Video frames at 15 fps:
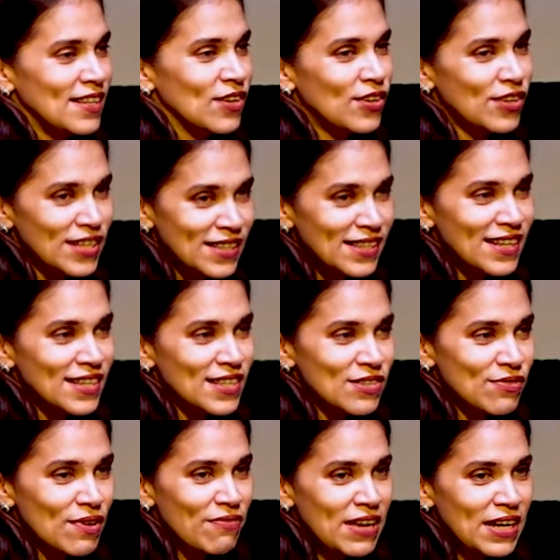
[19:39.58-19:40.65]
The
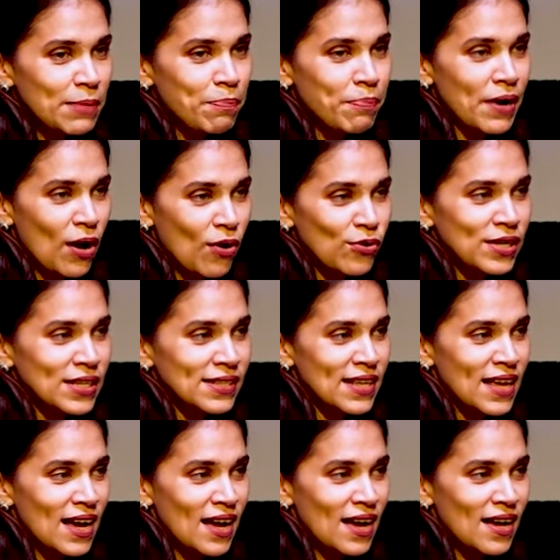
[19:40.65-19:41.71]
Corinthians were very proud in
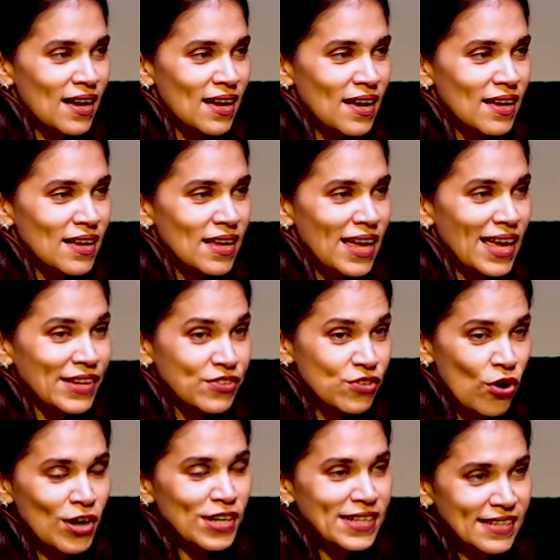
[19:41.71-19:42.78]
their
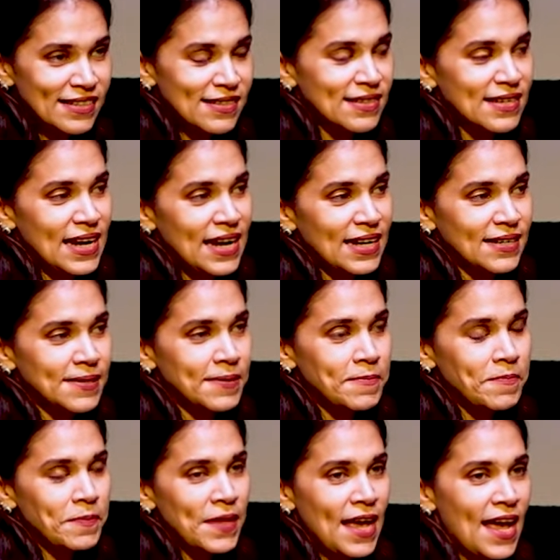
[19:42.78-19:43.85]
exalted state,
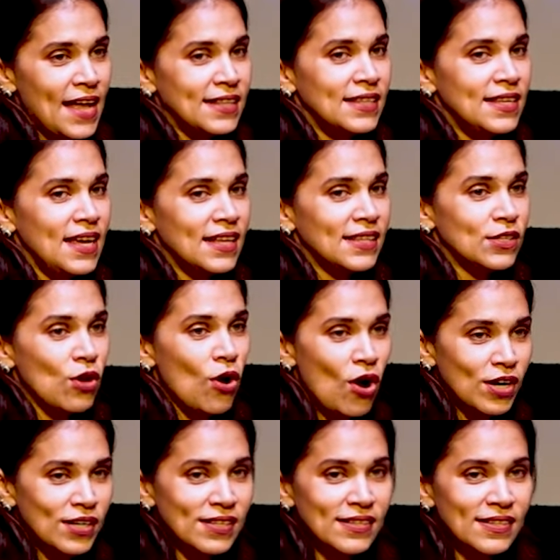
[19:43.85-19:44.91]
and they
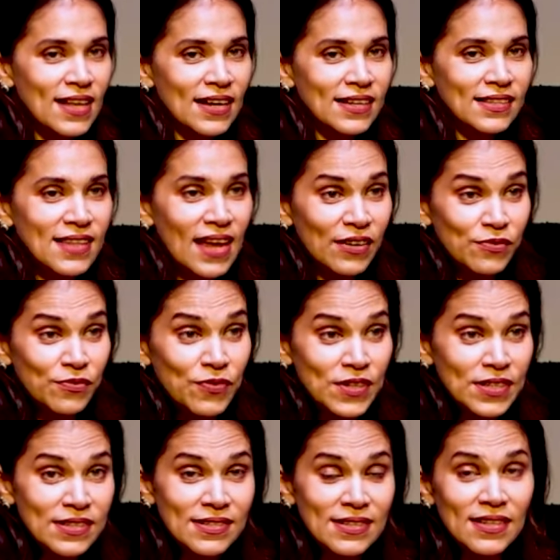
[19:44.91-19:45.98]
thought that that
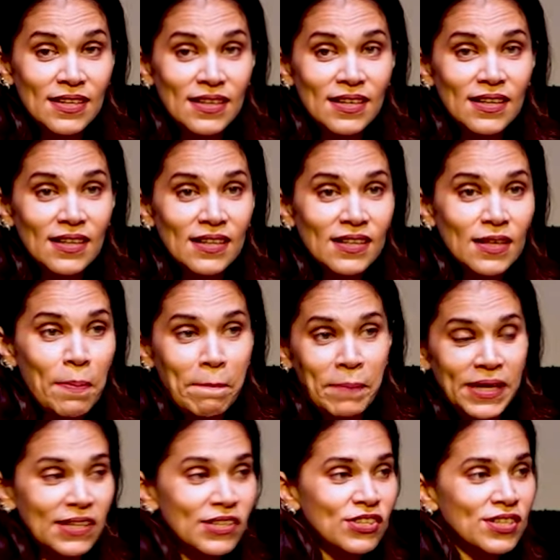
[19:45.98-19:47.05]
was the
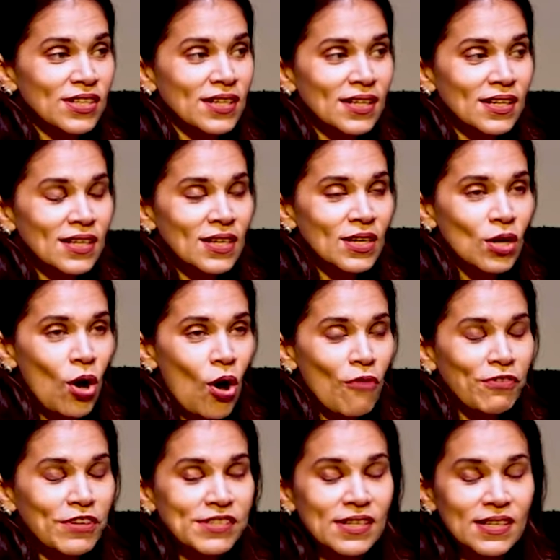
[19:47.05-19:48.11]
picture
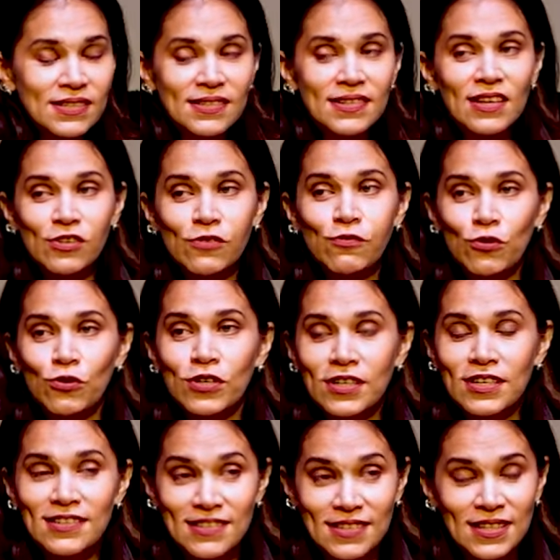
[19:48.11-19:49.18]
of a successful
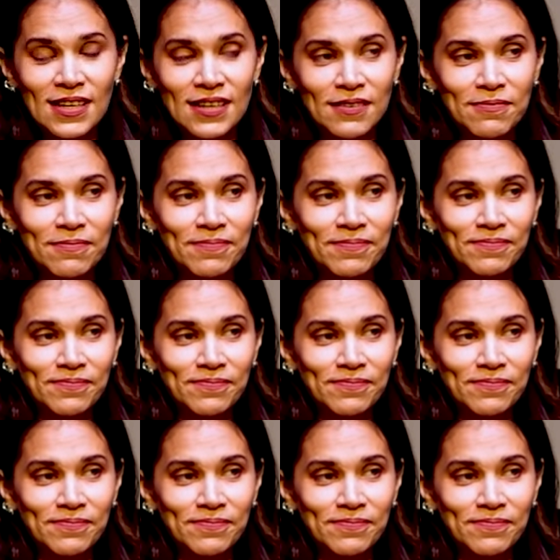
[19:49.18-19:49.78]
Christian.